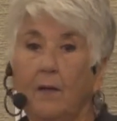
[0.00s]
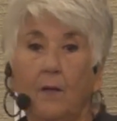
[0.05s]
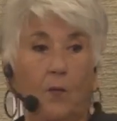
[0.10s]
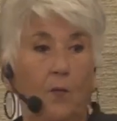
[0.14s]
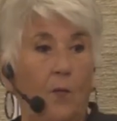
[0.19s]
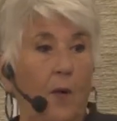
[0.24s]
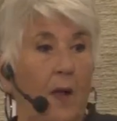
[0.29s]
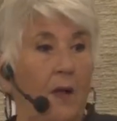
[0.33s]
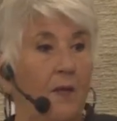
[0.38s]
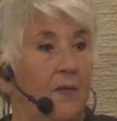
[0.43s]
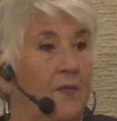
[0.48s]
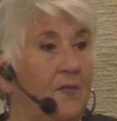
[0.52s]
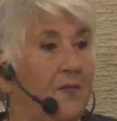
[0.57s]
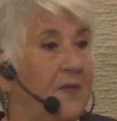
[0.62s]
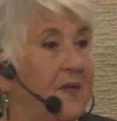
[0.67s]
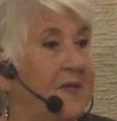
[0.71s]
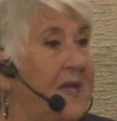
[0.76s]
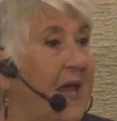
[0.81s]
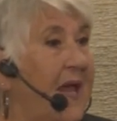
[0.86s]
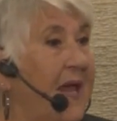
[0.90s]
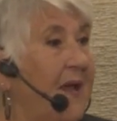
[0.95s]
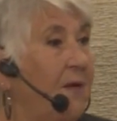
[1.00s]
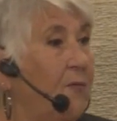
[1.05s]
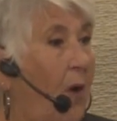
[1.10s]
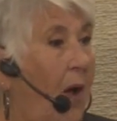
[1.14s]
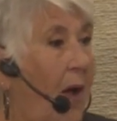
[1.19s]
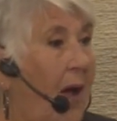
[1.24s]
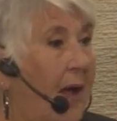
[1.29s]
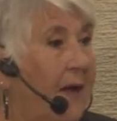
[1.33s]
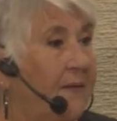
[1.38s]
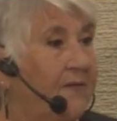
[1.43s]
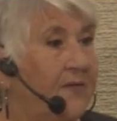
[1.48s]
Well, the day
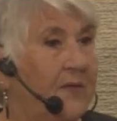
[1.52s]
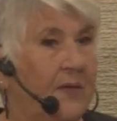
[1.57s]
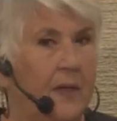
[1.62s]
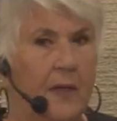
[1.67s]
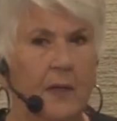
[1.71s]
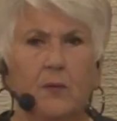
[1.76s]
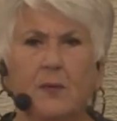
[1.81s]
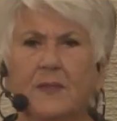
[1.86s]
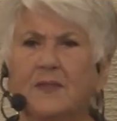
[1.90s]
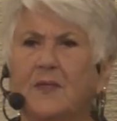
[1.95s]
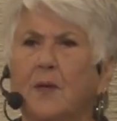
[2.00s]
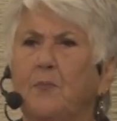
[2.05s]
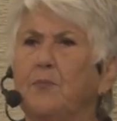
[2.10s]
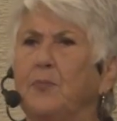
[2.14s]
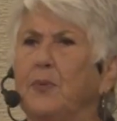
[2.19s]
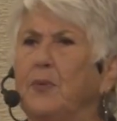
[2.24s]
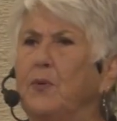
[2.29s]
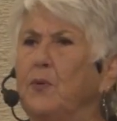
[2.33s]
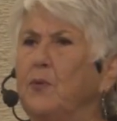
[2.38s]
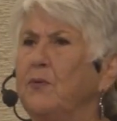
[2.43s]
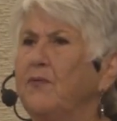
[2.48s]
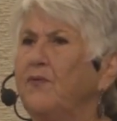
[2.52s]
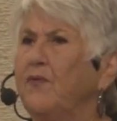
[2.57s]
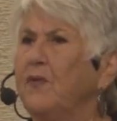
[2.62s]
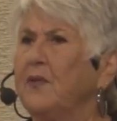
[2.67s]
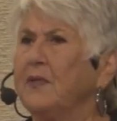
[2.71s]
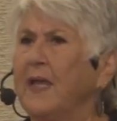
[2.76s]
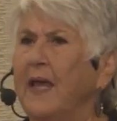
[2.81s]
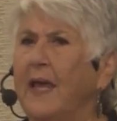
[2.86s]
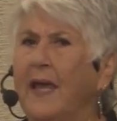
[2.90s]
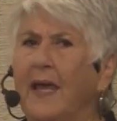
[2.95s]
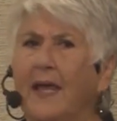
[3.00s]
arrived. It was a beautiful
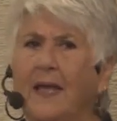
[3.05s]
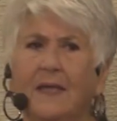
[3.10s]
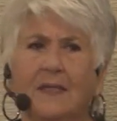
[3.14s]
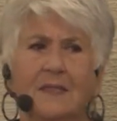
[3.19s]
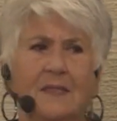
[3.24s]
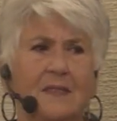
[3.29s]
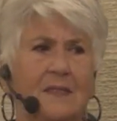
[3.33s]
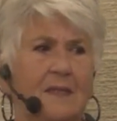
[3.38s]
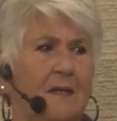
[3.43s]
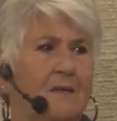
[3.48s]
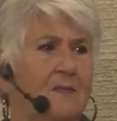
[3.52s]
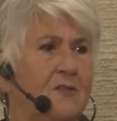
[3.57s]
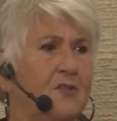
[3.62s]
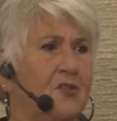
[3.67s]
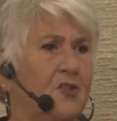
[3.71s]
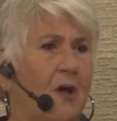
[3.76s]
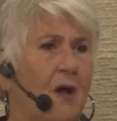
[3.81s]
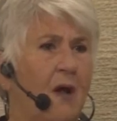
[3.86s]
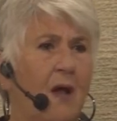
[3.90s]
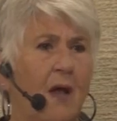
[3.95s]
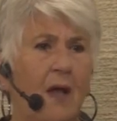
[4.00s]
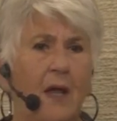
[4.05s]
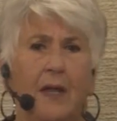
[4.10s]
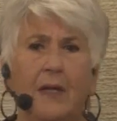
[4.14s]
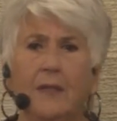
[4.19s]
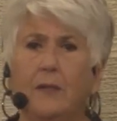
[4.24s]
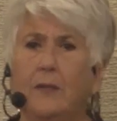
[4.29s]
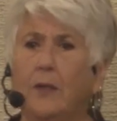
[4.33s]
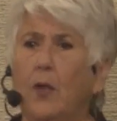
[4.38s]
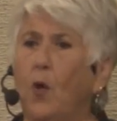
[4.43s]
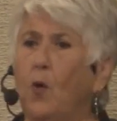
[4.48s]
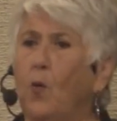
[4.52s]
day,
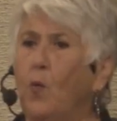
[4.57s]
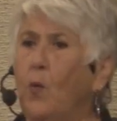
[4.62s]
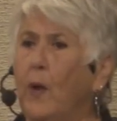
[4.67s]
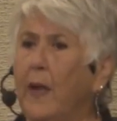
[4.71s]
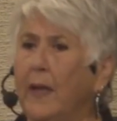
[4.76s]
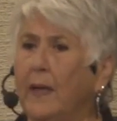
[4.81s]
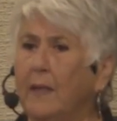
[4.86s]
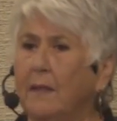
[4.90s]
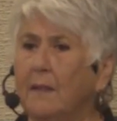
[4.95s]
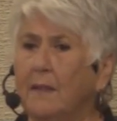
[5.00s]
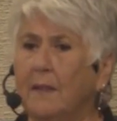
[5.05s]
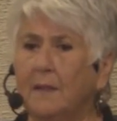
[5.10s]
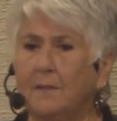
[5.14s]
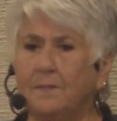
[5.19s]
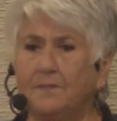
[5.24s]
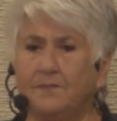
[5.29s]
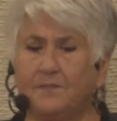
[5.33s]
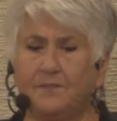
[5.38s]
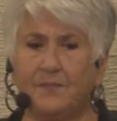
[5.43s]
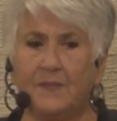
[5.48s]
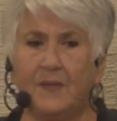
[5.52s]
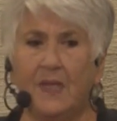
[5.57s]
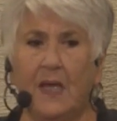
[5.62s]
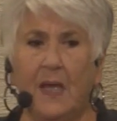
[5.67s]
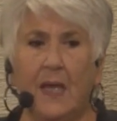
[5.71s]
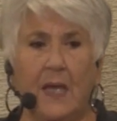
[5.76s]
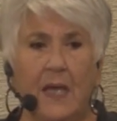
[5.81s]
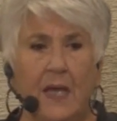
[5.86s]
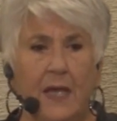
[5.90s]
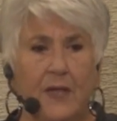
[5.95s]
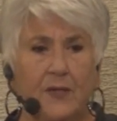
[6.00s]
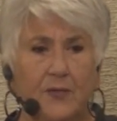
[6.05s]
sunshine, no wind.
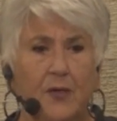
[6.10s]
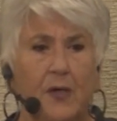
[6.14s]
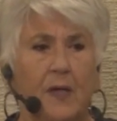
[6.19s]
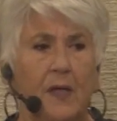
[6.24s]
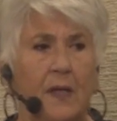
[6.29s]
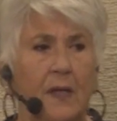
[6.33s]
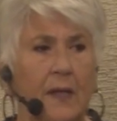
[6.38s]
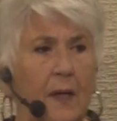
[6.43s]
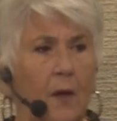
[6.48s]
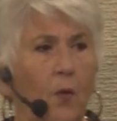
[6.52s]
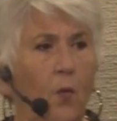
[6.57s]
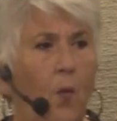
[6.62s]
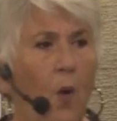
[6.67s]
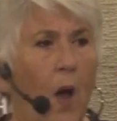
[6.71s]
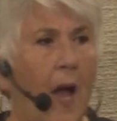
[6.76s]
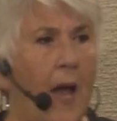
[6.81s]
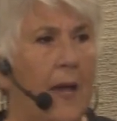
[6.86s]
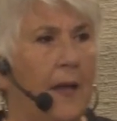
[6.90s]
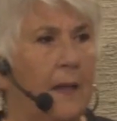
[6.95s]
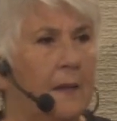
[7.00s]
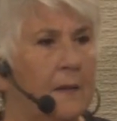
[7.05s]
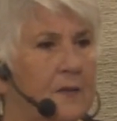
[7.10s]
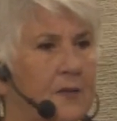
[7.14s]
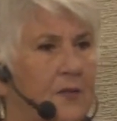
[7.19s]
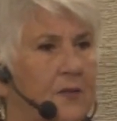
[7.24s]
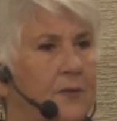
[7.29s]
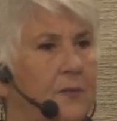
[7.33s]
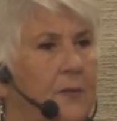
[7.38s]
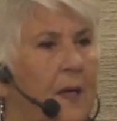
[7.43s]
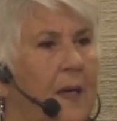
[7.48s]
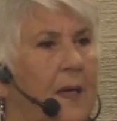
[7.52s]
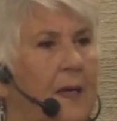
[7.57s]
It took a little while
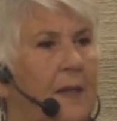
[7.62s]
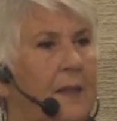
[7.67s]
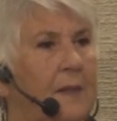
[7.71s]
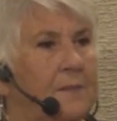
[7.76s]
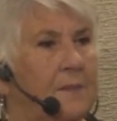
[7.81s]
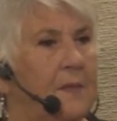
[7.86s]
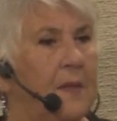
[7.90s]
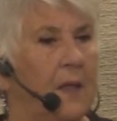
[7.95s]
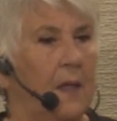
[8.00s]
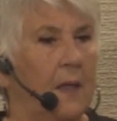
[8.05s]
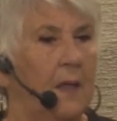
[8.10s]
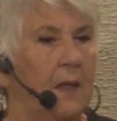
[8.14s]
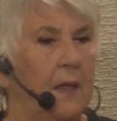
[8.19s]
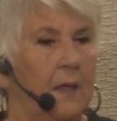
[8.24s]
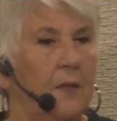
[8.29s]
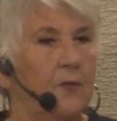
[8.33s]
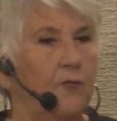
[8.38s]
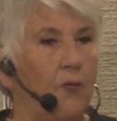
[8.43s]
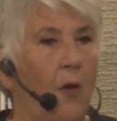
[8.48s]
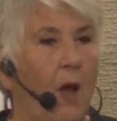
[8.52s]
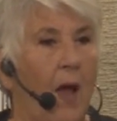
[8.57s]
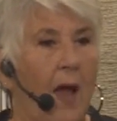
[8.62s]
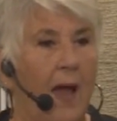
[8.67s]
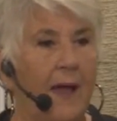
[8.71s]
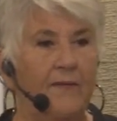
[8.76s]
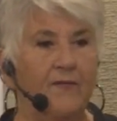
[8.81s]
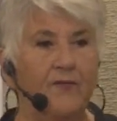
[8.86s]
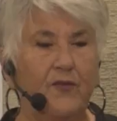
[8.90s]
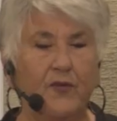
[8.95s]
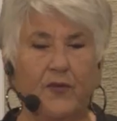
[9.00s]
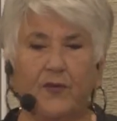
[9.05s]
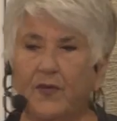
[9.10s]
to
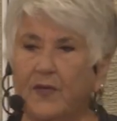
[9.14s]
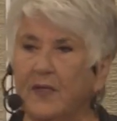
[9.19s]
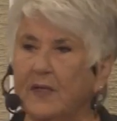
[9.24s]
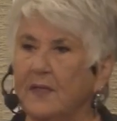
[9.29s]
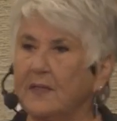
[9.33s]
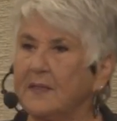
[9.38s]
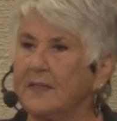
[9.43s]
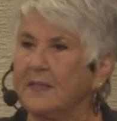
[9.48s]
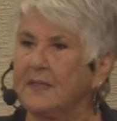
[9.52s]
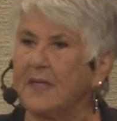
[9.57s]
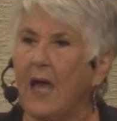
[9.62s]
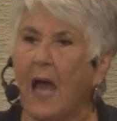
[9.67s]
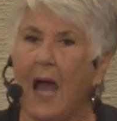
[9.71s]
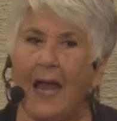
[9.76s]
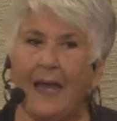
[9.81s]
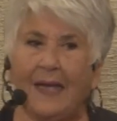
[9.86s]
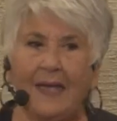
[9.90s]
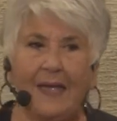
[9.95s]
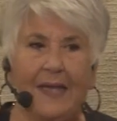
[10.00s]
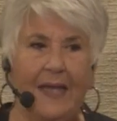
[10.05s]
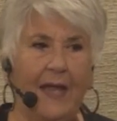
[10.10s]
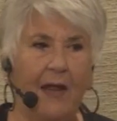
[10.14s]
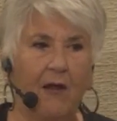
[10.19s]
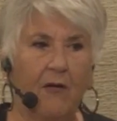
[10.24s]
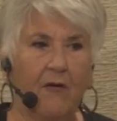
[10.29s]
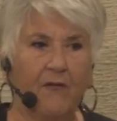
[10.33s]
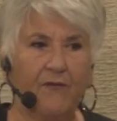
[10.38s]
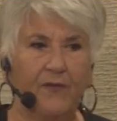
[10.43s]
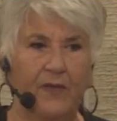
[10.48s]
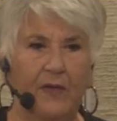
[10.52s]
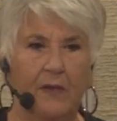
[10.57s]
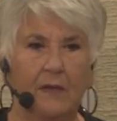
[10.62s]
drive to the tiny
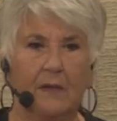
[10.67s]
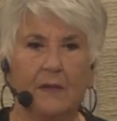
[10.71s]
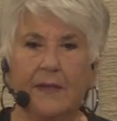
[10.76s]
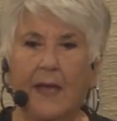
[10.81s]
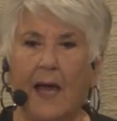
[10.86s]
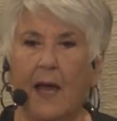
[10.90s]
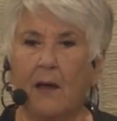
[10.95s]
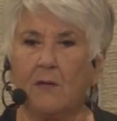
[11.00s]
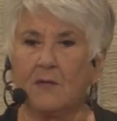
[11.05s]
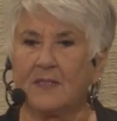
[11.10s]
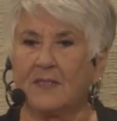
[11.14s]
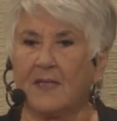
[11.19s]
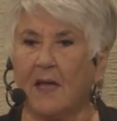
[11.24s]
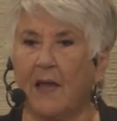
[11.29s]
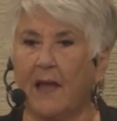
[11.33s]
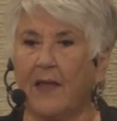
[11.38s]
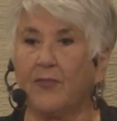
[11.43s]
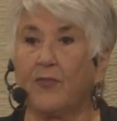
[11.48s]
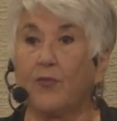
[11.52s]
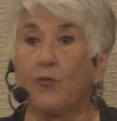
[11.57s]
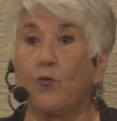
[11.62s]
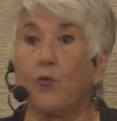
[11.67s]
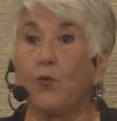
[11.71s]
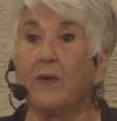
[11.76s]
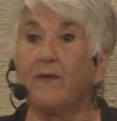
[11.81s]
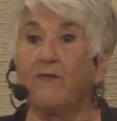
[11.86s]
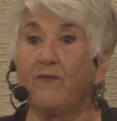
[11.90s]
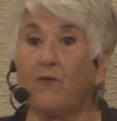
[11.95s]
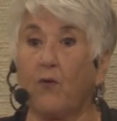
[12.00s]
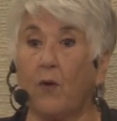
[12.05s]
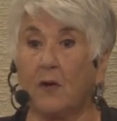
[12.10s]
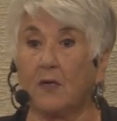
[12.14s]
airfield outside Three
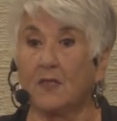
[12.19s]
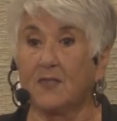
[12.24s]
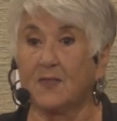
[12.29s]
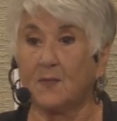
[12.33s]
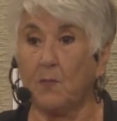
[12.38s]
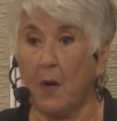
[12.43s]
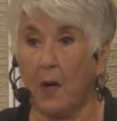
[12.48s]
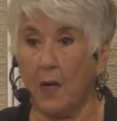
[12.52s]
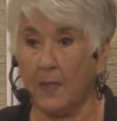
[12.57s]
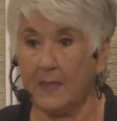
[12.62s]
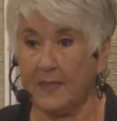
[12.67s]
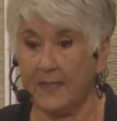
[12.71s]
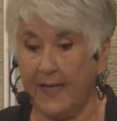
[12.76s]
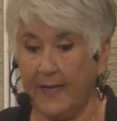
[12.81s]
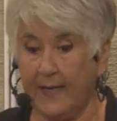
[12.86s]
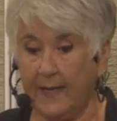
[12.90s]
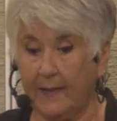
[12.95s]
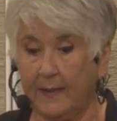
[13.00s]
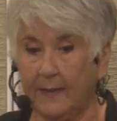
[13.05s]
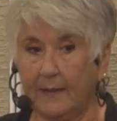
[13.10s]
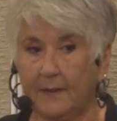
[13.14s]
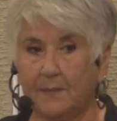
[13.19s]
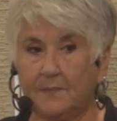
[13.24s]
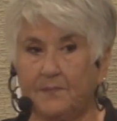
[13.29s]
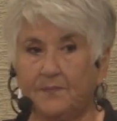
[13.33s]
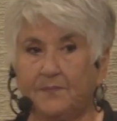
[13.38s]
Forks, Montana.